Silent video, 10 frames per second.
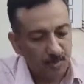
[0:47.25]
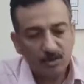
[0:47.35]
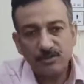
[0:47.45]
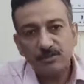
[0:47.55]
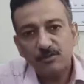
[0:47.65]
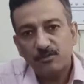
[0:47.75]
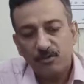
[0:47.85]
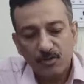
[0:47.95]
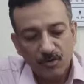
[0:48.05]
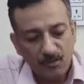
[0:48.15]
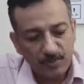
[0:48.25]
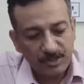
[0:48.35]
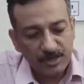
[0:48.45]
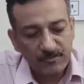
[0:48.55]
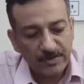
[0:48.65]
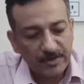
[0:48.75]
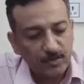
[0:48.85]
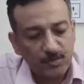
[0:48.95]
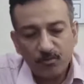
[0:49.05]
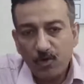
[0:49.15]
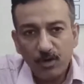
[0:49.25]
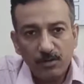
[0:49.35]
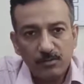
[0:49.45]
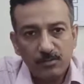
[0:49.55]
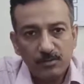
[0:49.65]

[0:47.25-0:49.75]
boxes which are fitted to the wall,